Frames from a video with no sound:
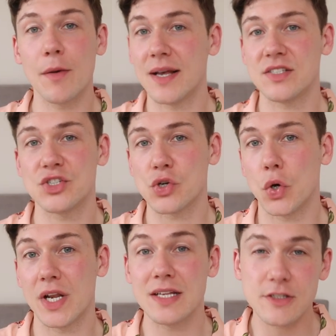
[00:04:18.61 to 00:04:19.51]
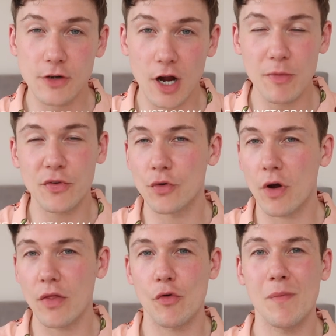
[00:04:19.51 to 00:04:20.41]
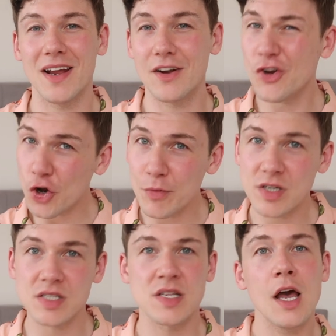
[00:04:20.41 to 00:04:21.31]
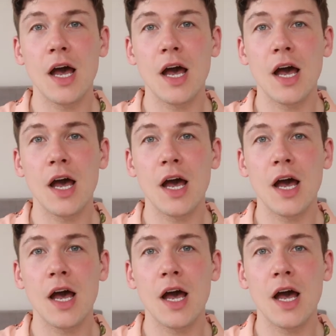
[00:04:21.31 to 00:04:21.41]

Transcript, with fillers: a message on Instagram if you'd rather remain anonymous.